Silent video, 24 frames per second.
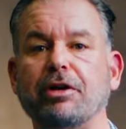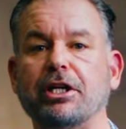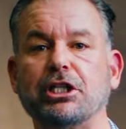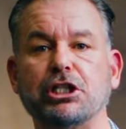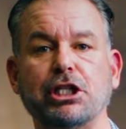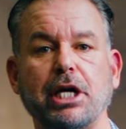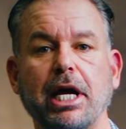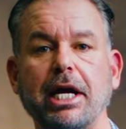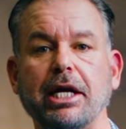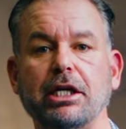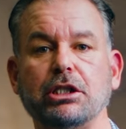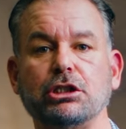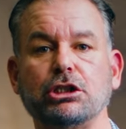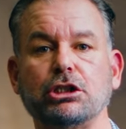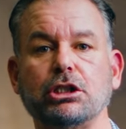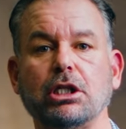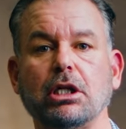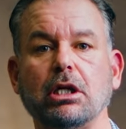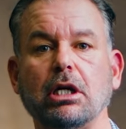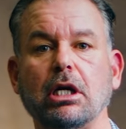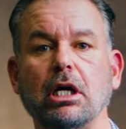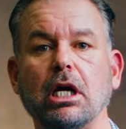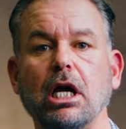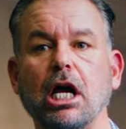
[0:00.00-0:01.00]
had changed
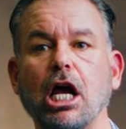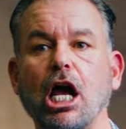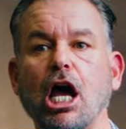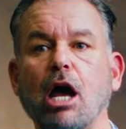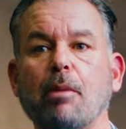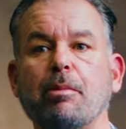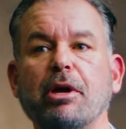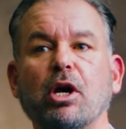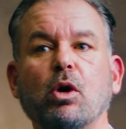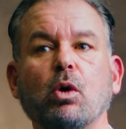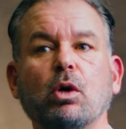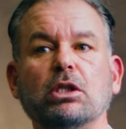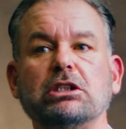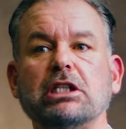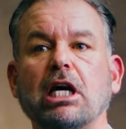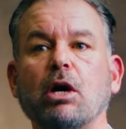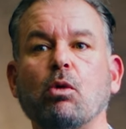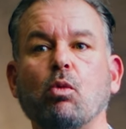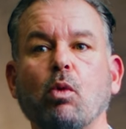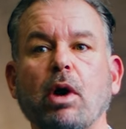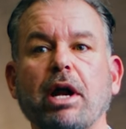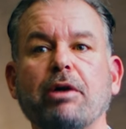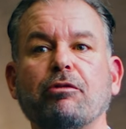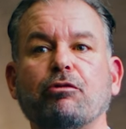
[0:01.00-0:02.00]
because I
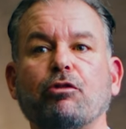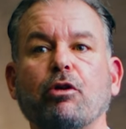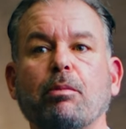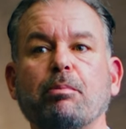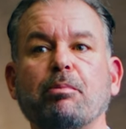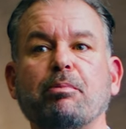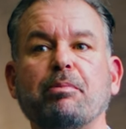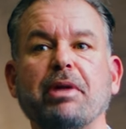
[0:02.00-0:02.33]
went from